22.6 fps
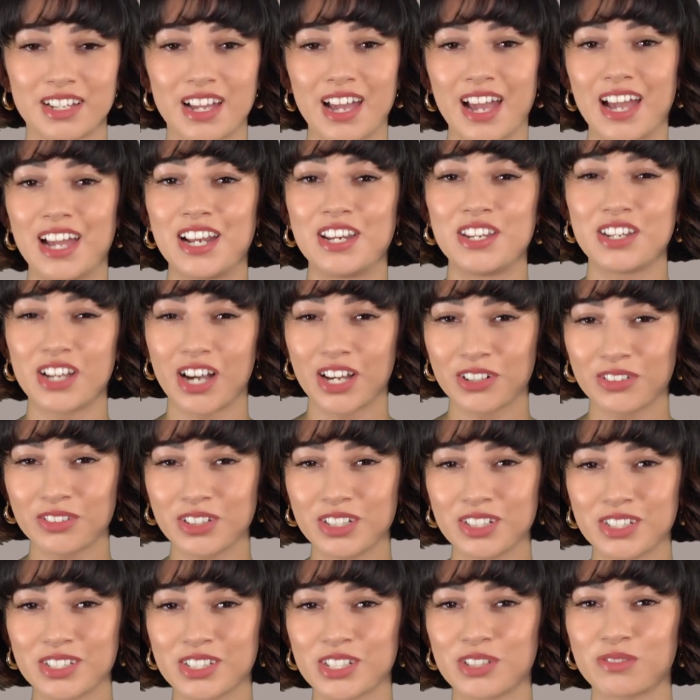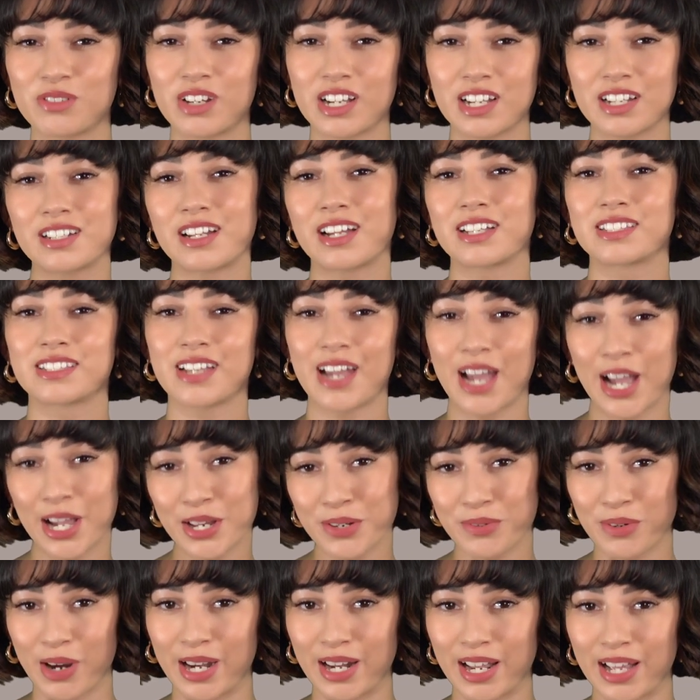And not only does it recognize
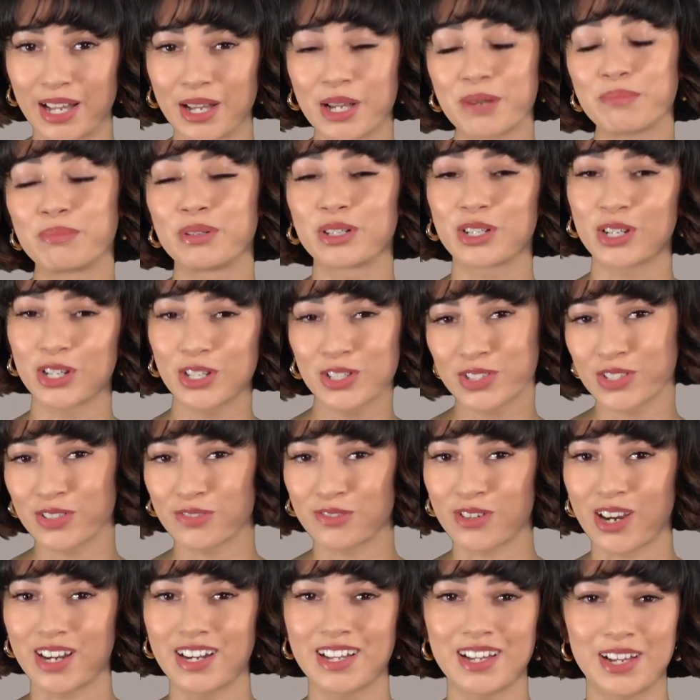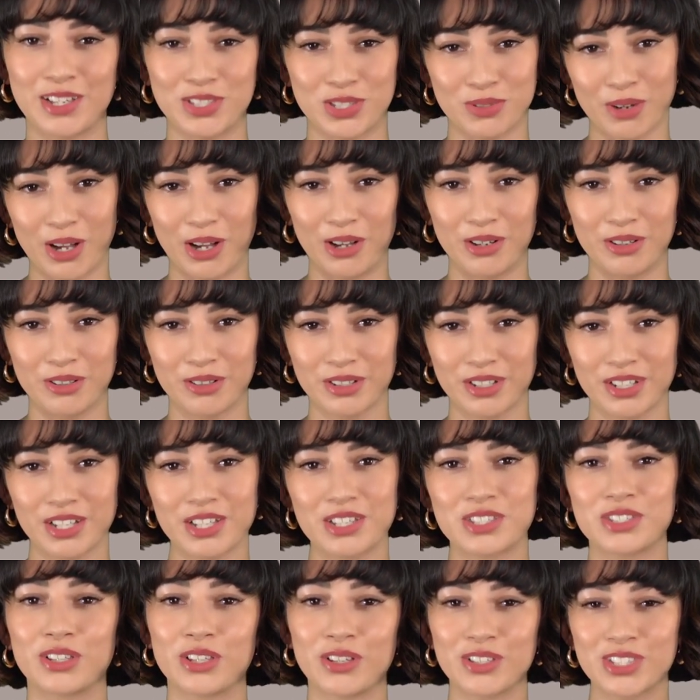handwriting, but cursive writing as well.
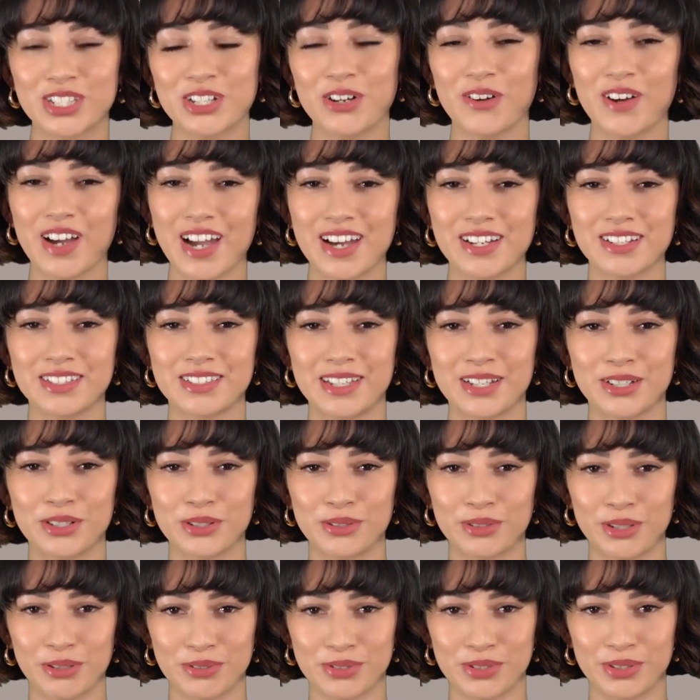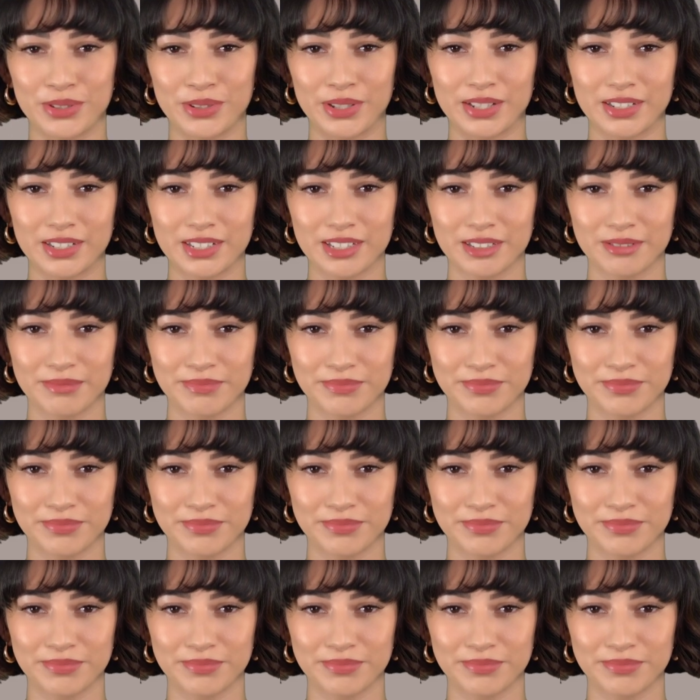So let's go ahead and take a closer look.